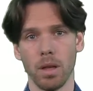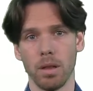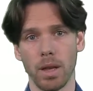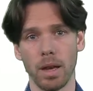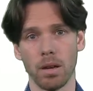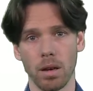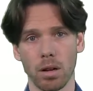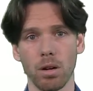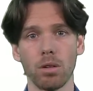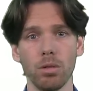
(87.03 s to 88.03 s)
Then
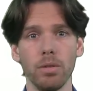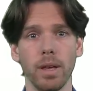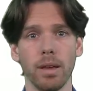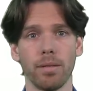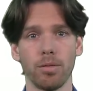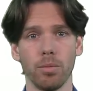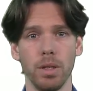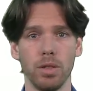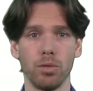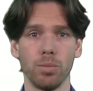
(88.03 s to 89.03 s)
concluding from
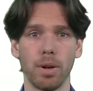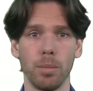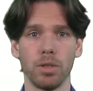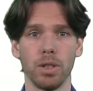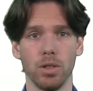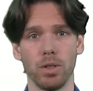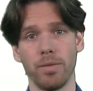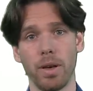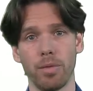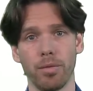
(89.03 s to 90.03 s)
these two premises,
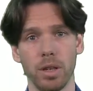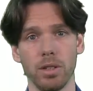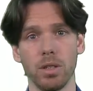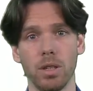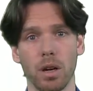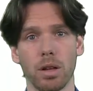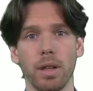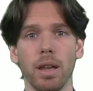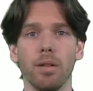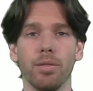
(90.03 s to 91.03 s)
if Alfred is a duck,
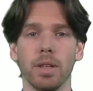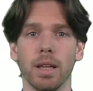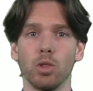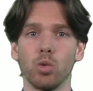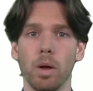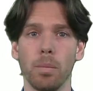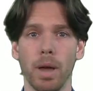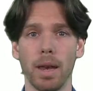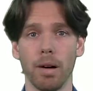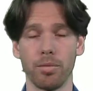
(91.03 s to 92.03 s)
then Alfred can swim,
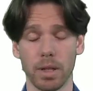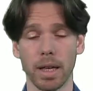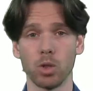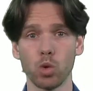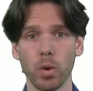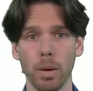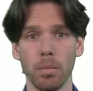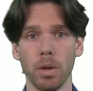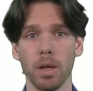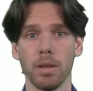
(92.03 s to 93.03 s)
and Alfred can swim,